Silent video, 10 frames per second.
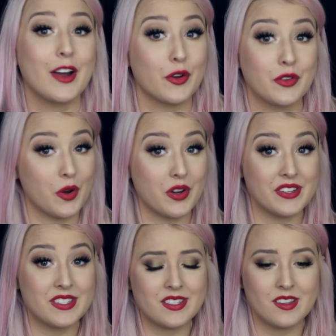I don't
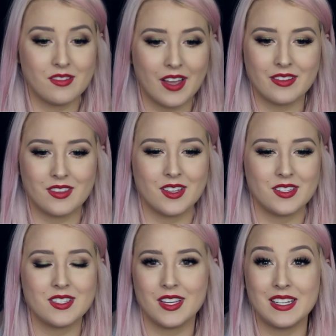notice like the
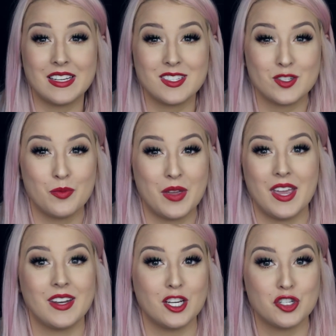stickiness to
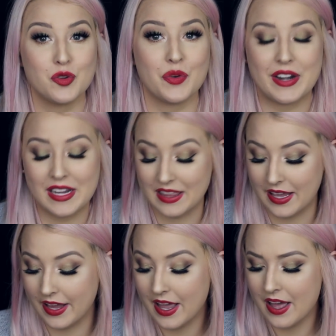be an issue or
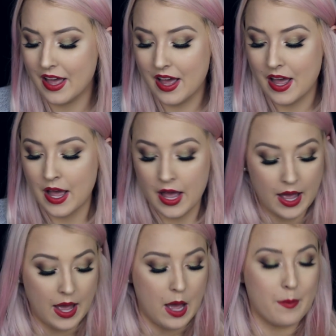anything.
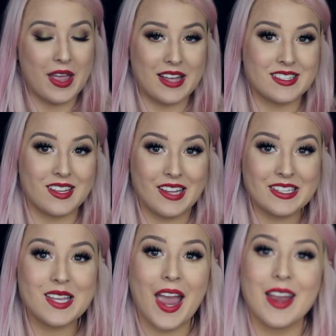But yes,
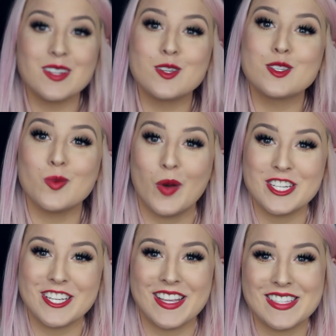let's get into
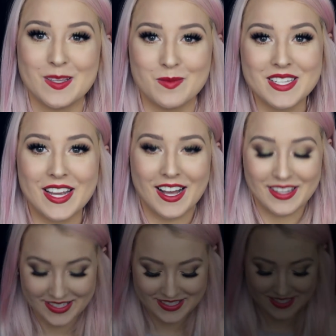swatching these lipstick
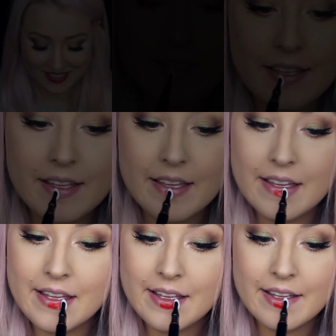colors. With the first
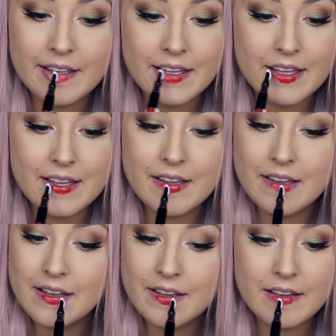shade Fearless Red, I
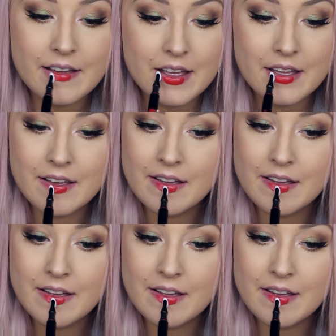find that when you first